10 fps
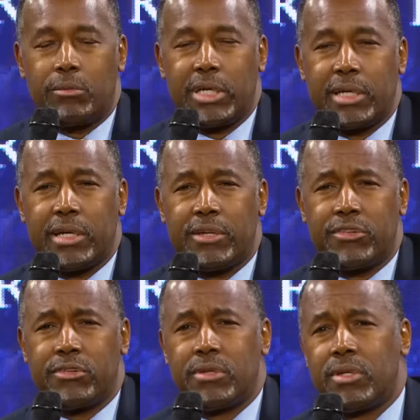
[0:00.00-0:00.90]

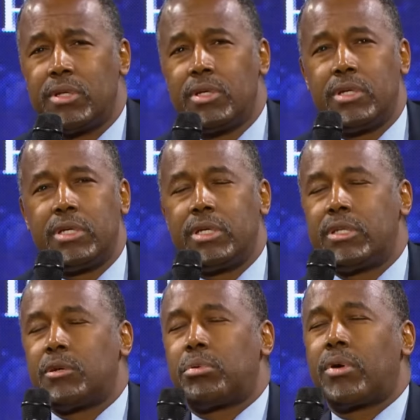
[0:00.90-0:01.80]
because
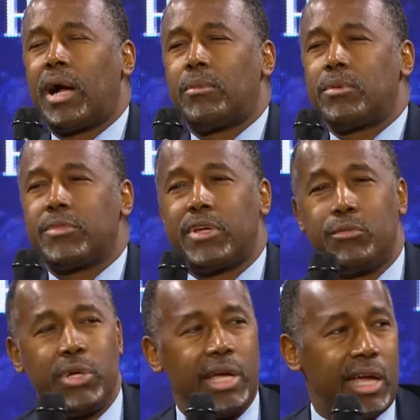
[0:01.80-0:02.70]
the problems that
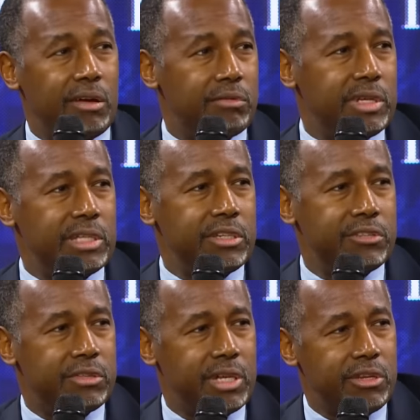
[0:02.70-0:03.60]
we have in
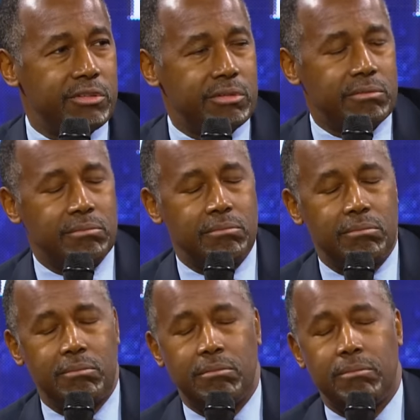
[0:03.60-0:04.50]
this nation,
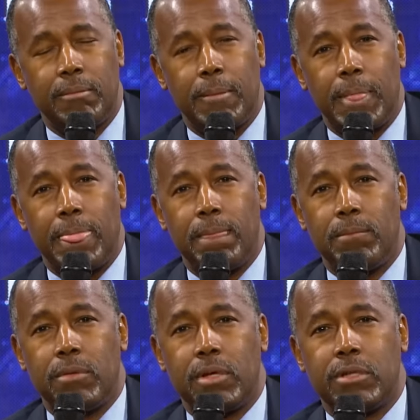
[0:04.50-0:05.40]

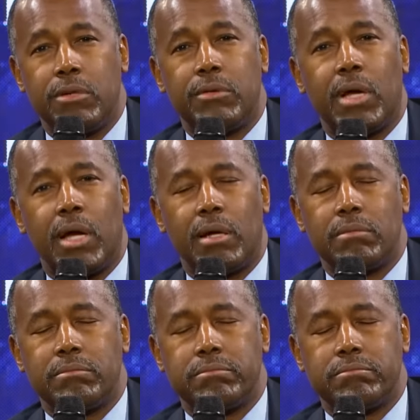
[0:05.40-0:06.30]
they're
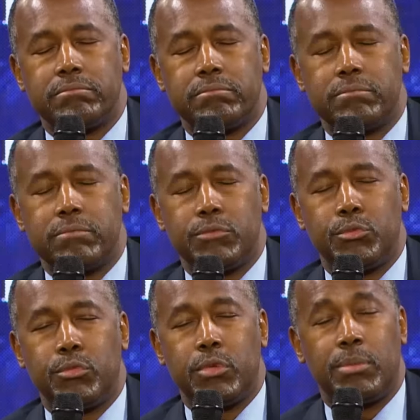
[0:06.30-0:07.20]
not
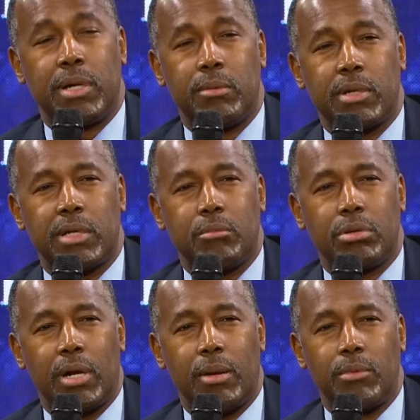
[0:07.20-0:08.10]
Republican
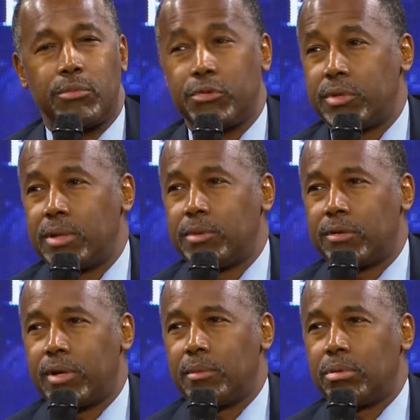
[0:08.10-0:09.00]
problems or
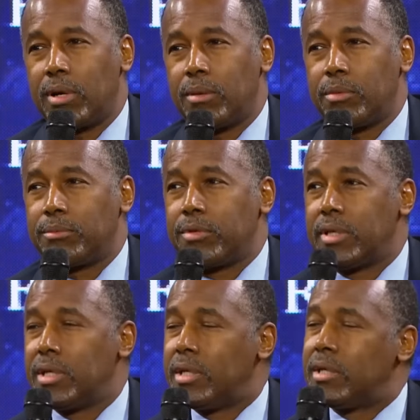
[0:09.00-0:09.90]
Democrat problems.
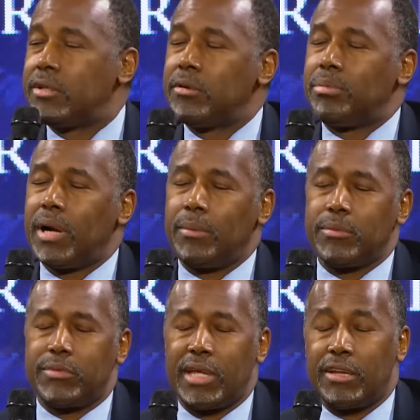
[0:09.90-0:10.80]
They're
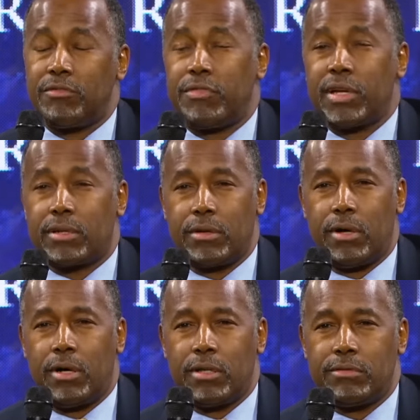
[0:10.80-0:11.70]
problems that affect
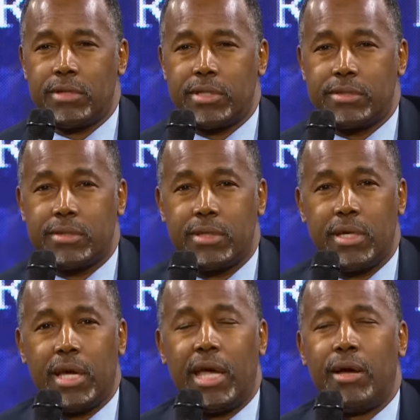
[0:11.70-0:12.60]
all of us.
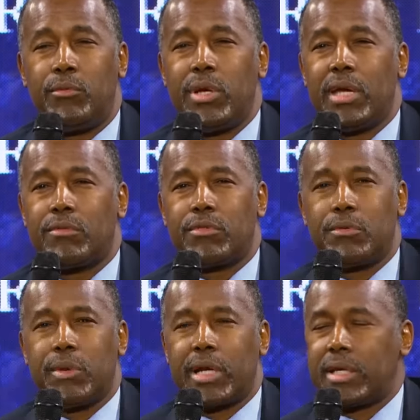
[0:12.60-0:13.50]
And we have to
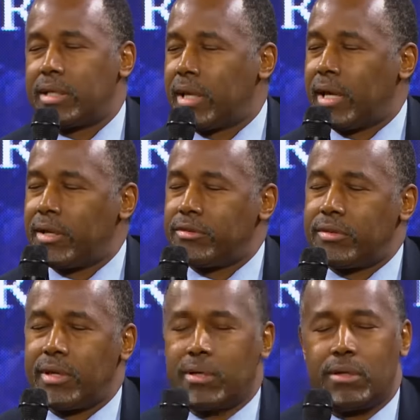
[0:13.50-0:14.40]
recognize
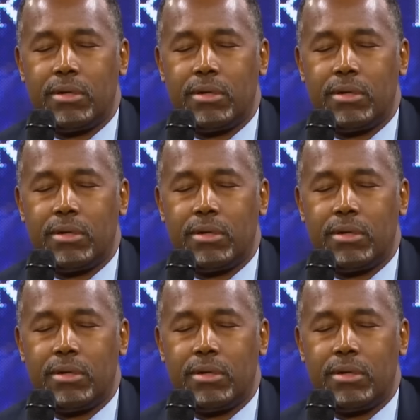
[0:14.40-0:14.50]
that